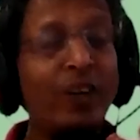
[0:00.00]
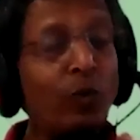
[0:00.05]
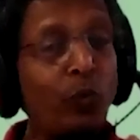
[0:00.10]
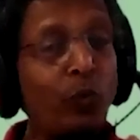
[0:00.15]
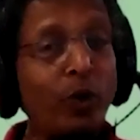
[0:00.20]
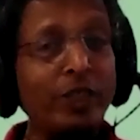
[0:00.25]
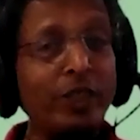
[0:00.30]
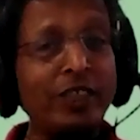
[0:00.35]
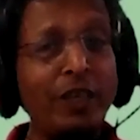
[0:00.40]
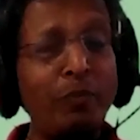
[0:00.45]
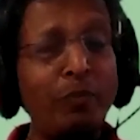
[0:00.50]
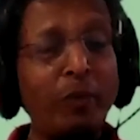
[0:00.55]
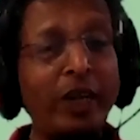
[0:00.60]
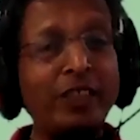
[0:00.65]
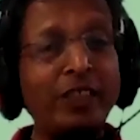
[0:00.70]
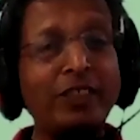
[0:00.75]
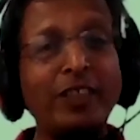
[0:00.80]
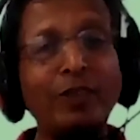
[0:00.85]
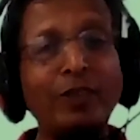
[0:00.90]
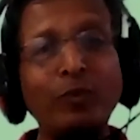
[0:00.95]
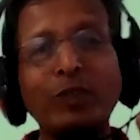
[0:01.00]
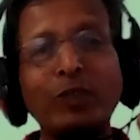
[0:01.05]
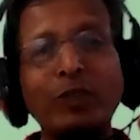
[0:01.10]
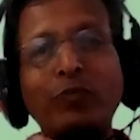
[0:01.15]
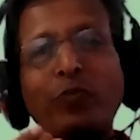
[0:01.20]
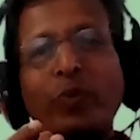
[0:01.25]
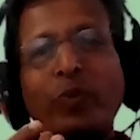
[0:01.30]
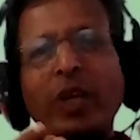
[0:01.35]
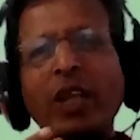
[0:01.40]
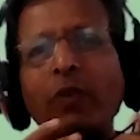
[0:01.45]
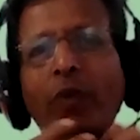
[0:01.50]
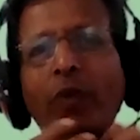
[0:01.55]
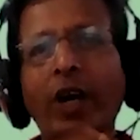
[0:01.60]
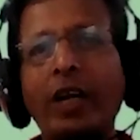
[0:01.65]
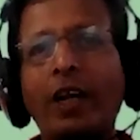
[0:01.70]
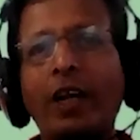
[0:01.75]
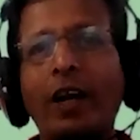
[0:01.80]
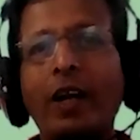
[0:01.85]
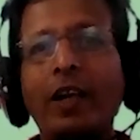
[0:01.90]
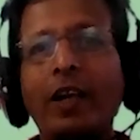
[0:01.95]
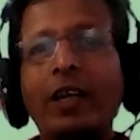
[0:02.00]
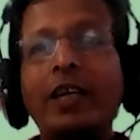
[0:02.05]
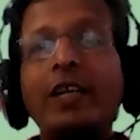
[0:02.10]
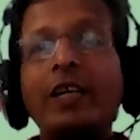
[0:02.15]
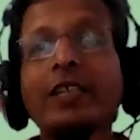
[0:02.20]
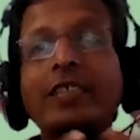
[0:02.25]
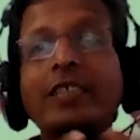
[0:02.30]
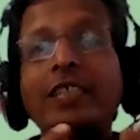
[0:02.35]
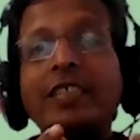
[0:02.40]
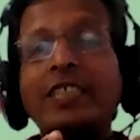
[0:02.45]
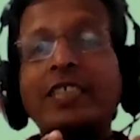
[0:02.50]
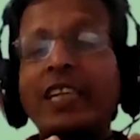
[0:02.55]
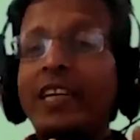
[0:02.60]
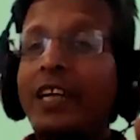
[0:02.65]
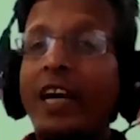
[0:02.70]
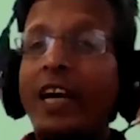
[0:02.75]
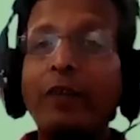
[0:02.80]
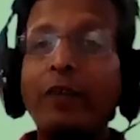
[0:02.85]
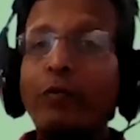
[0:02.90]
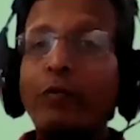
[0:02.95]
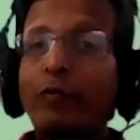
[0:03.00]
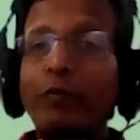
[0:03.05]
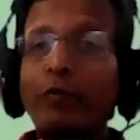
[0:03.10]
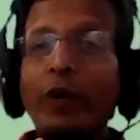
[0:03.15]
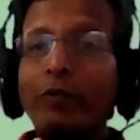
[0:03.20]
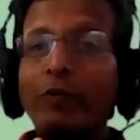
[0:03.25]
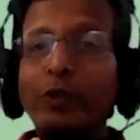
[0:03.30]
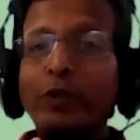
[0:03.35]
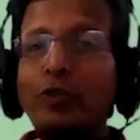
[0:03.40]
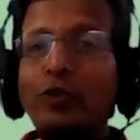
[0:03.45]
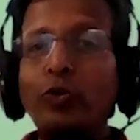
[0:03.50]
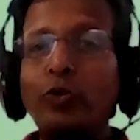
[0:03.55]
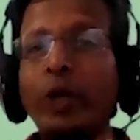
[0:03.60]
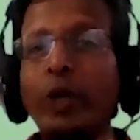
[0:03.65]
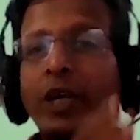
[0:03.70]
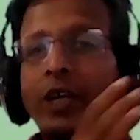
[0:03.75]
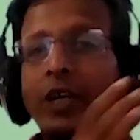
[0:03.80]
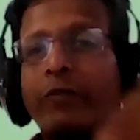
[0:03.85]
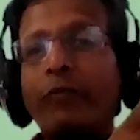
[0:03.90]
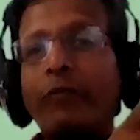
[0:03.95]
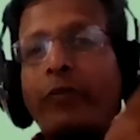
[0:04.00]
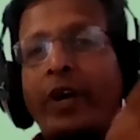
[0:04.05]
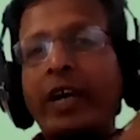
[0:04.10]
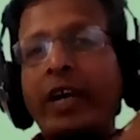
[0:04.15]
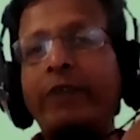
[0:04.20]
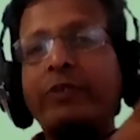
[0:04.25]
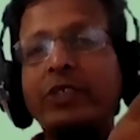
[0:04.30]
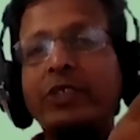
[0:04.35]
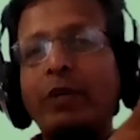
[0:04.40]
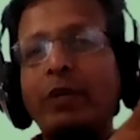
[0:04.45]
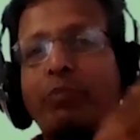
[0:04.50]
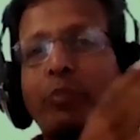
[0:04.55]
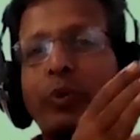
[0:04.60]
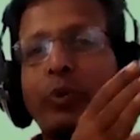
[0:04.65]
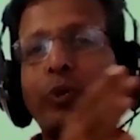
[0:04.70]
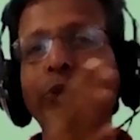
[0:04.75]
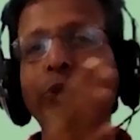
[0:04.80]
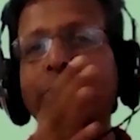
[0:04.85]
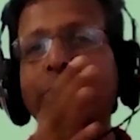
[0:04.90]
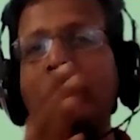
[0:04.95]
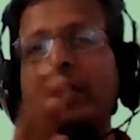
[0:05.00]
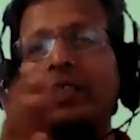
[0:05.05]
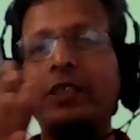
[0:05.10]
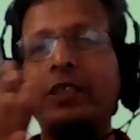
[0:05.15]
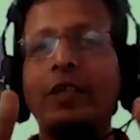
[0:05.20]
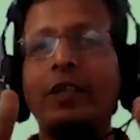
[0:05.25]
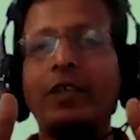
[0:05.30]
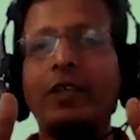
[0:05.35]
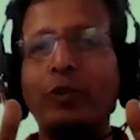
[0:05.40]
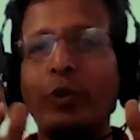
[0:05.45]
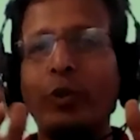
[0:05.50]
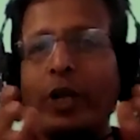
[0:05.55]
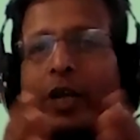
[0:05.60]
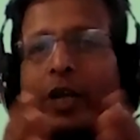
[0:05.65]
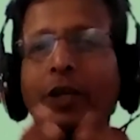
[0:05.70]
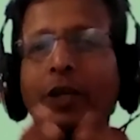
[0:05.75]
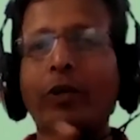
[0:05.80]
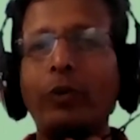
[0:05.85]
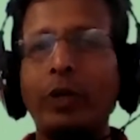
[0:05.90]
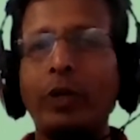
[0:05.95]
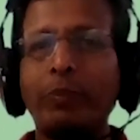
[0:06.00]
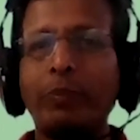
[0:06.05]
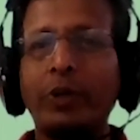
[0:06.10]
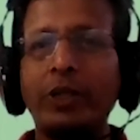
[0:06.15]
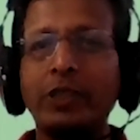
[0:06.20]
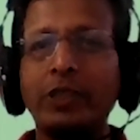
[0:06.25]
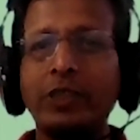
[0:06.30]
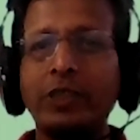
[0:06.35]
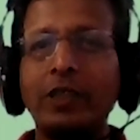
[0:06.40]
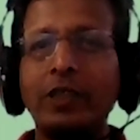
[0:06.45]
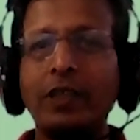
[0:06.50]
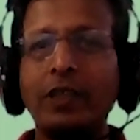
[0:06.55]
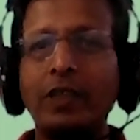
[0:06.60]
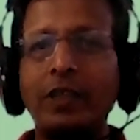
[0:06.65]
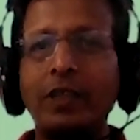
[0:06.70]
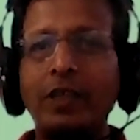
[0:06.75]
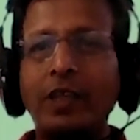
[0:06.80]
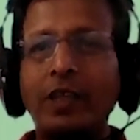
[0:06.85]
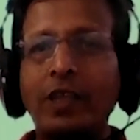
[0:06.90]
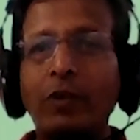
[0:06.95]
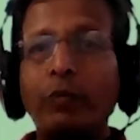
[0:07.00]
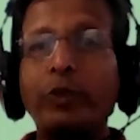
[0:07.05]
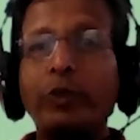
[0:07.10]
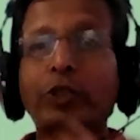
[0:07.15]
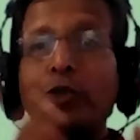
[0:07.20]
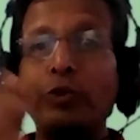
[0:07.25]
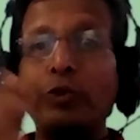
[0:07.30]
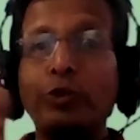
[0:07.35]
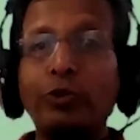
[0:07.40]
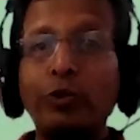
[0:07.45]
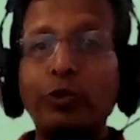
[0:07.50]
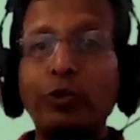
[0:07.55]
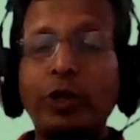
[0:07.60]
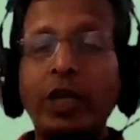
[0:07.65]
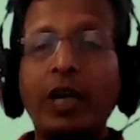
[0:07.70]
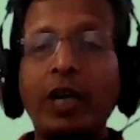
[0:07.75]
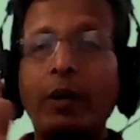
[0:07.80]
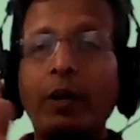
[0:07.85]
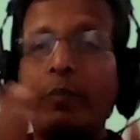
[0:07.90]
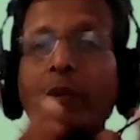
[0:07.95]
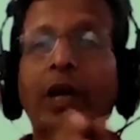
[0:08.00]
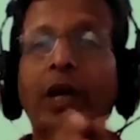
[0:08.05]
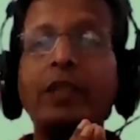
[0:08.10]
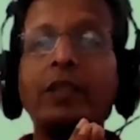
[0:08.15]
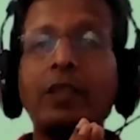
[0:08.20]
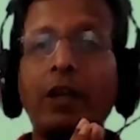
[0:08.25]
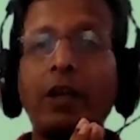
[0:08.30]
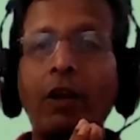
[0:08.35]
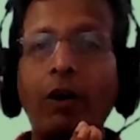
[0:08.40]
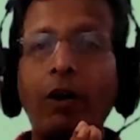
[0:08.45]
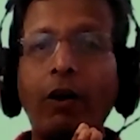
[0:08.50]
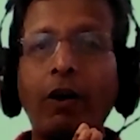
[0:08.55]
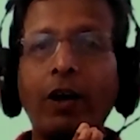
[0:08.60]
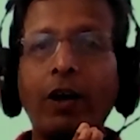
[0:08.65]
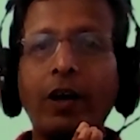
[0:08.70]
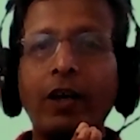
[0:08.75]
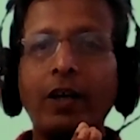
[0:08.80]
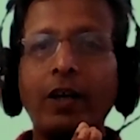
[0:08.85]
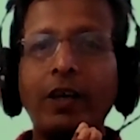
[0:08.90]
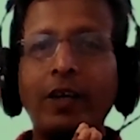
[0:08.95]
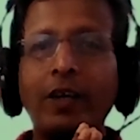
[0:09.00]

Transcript: What she mentioned was very vital. She said, I was doing a 5-step procedure to recruit a person, which used to take a month long.